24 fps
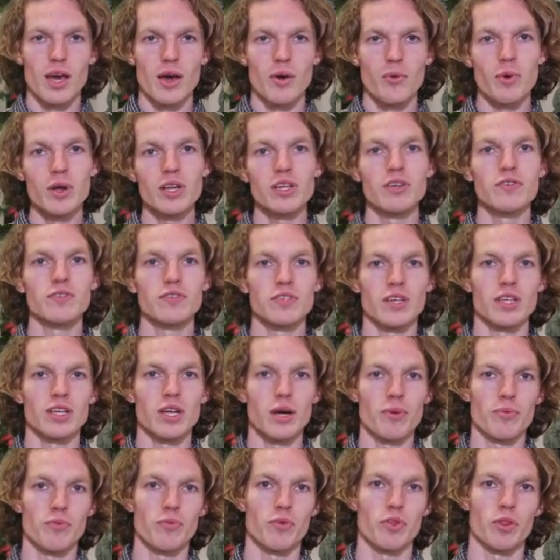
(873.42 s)
When you've signed
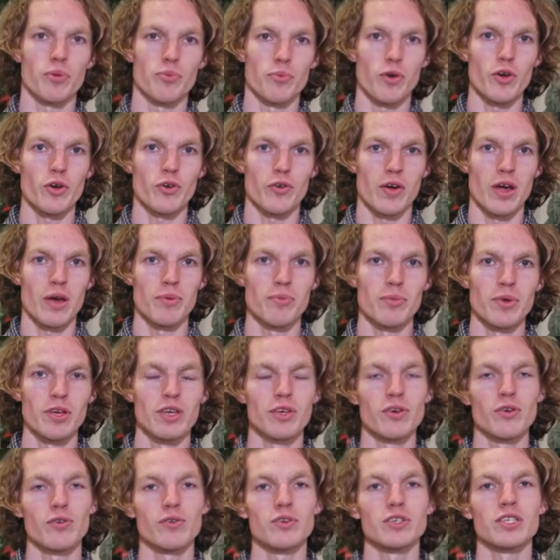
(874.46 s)
up for the program,
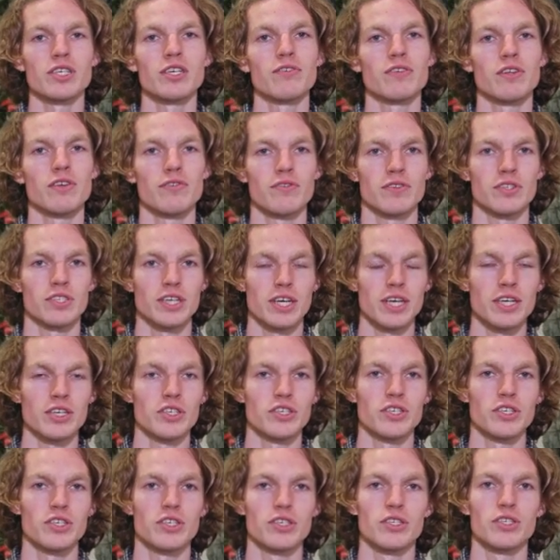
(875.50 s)
you'll receive an
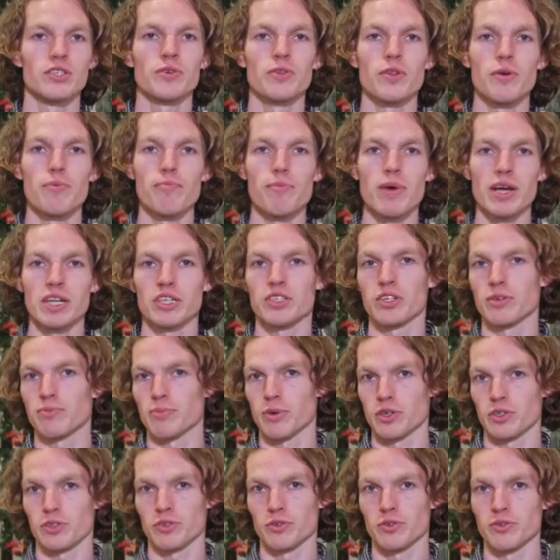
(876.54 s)
invitation to the matching
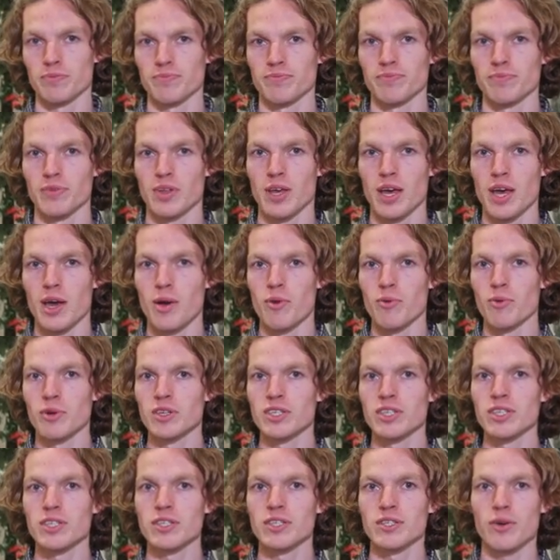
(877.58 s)
module,
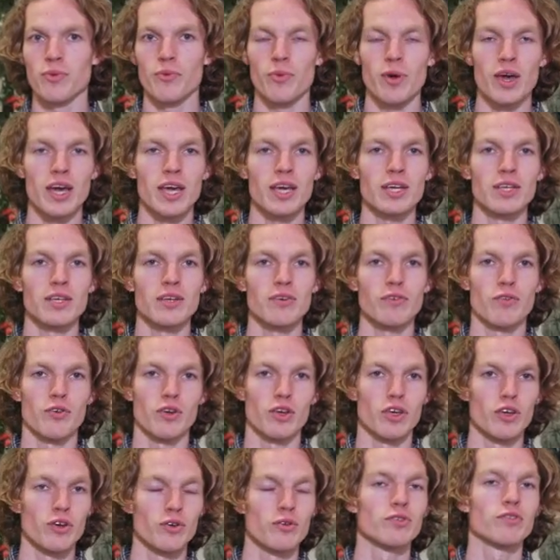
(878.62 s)
which is a way for
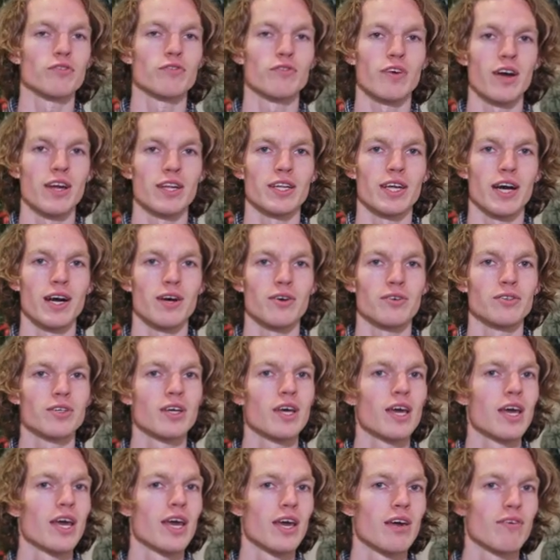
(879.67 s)
you to find out
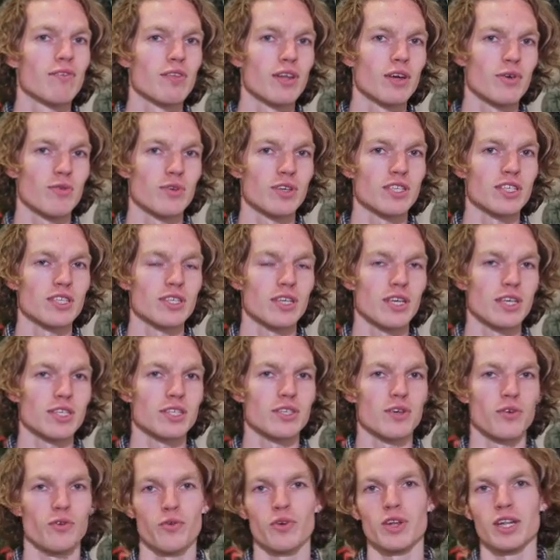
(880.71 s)
if
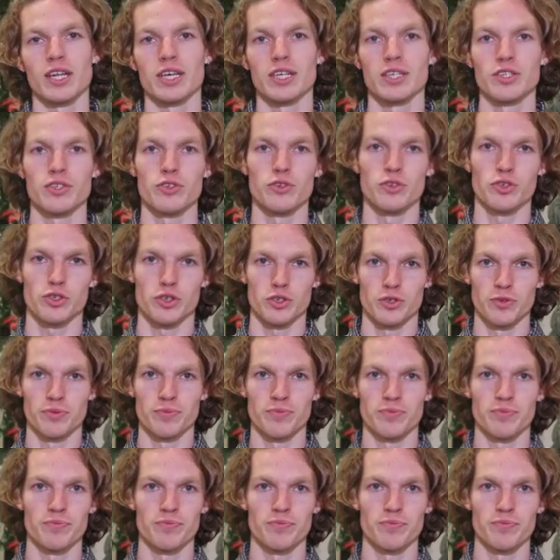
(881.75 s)
linguistics really suits you.